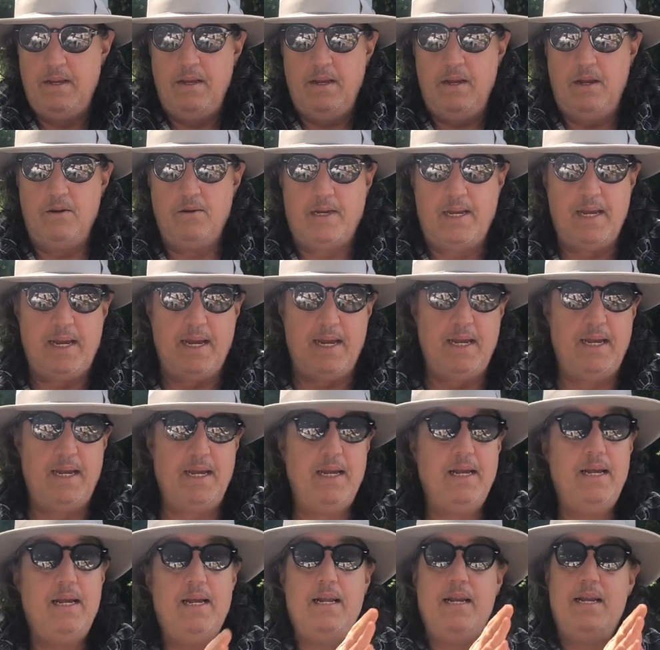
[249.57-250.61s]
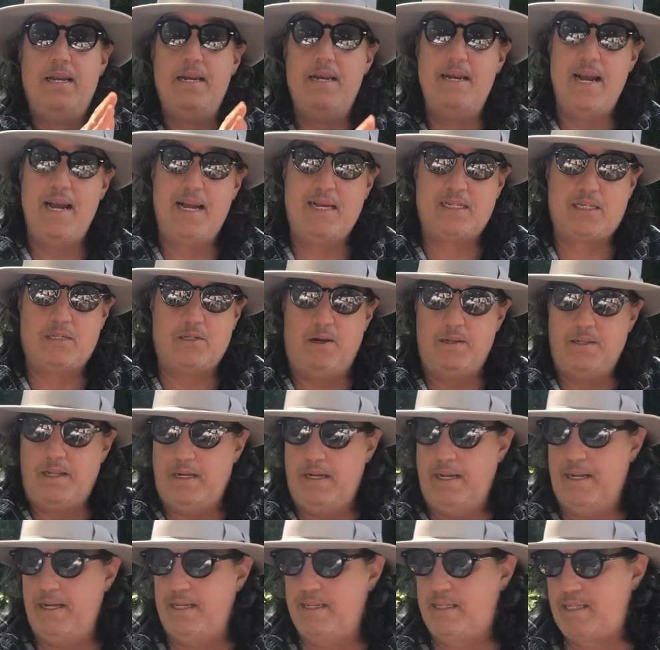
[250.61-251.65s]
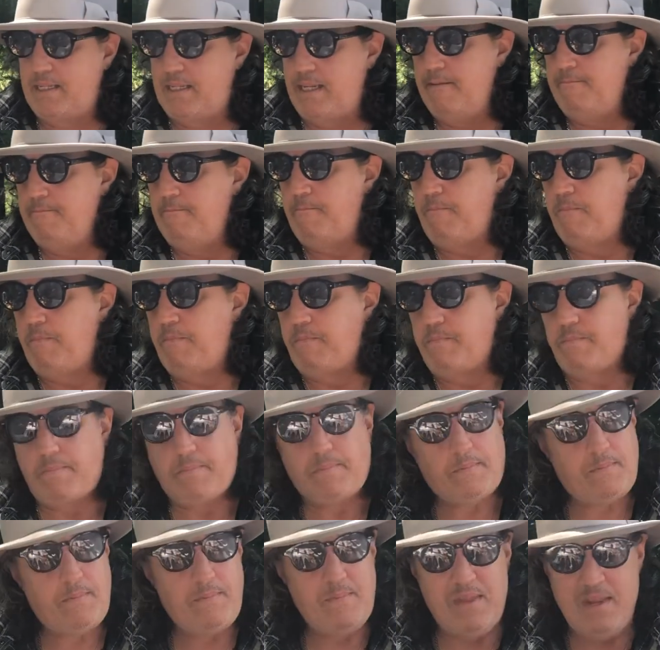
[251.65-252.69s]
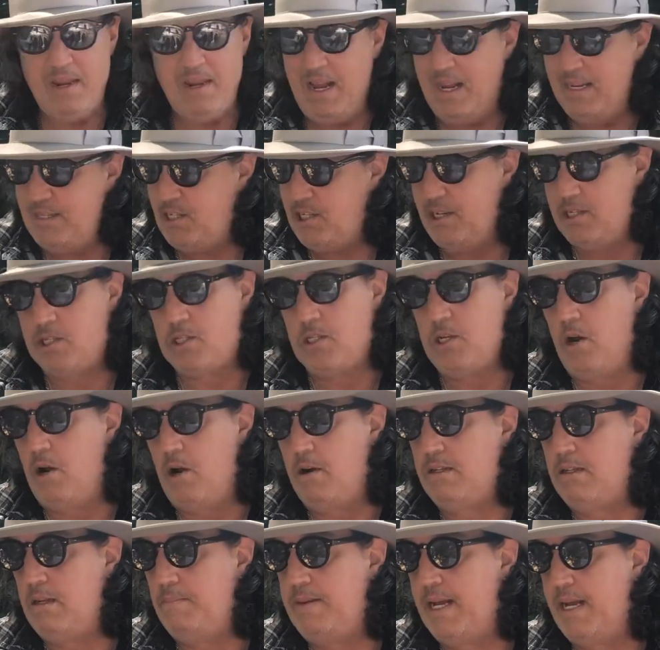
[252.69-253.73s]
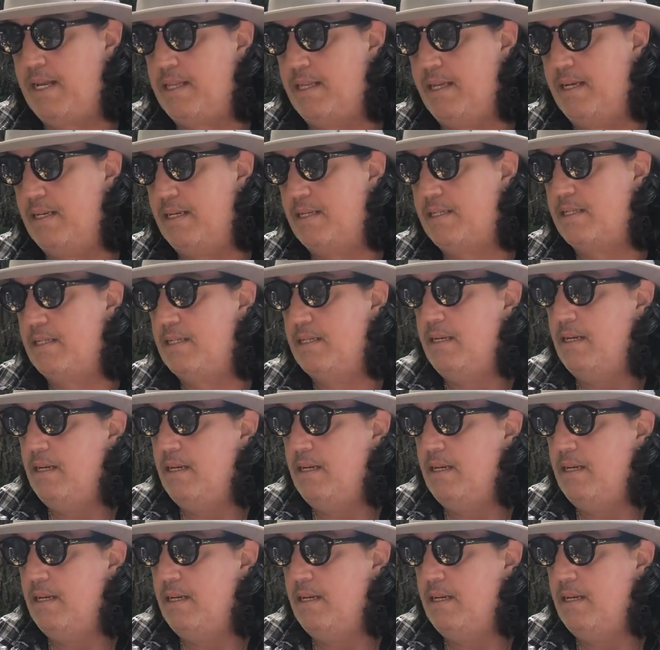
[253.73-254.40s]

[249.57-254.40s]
Okay, next on the list. I just talked about this.